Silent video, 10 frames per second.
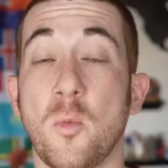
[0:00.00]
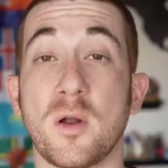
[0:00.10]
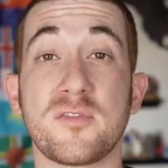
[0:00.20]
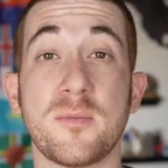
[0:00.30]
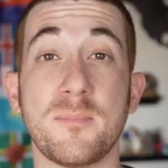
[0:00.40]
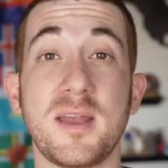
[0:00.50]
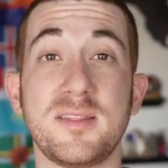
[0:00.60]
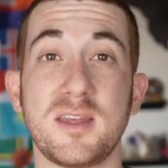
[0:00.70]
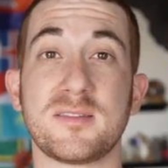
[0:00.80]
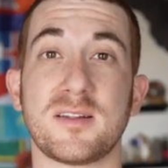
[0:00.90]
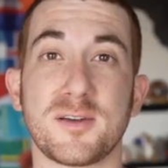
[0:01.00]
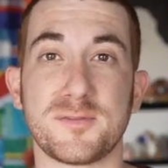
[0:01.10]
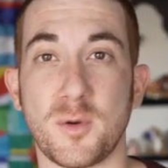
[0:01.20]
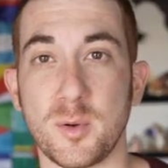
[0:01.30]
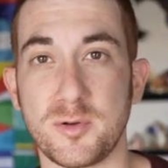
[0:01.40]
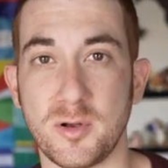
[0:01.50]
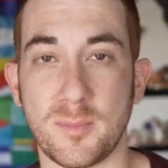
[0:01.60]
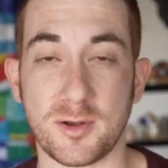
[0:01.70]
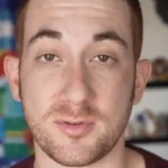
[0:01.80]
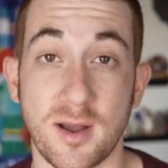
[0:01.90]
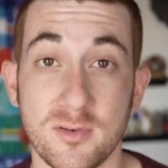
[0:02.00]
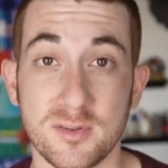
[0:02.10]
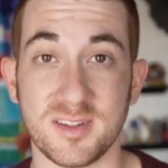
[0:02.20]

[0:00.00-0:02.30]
One of the main things I look forward to on my travels